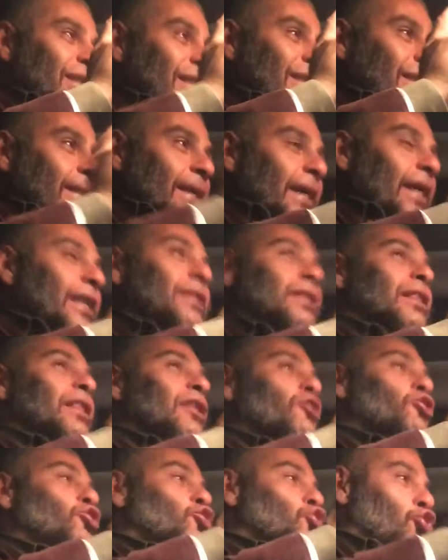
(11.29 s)
neat
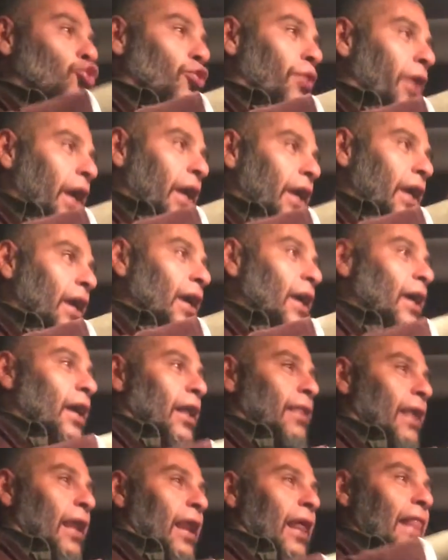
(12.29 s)
little trick
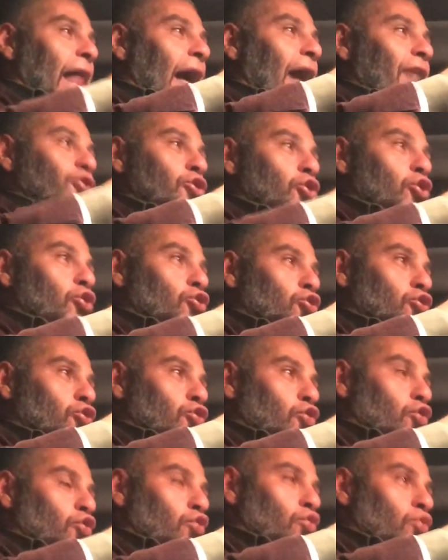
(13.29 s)
that allows you
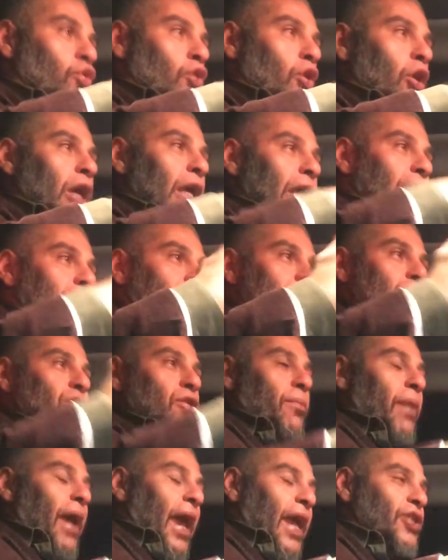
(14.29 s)
to get
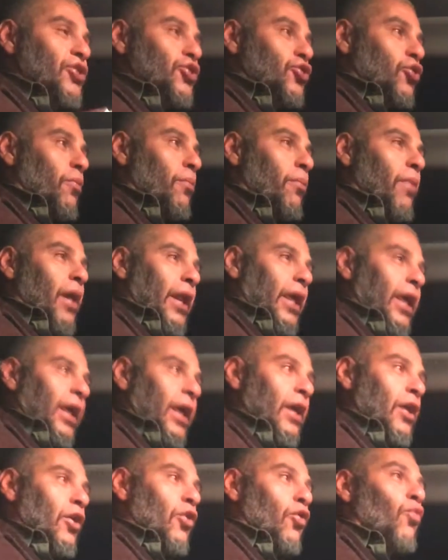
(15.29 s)
some extra
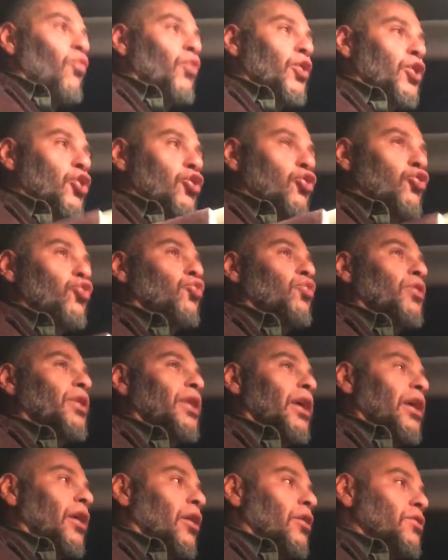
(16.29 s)
money when you do
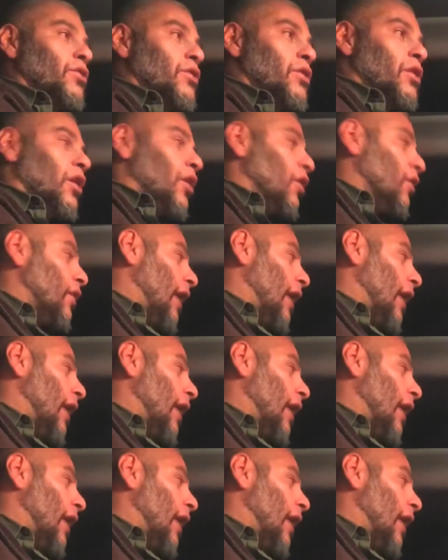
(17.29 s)
deals.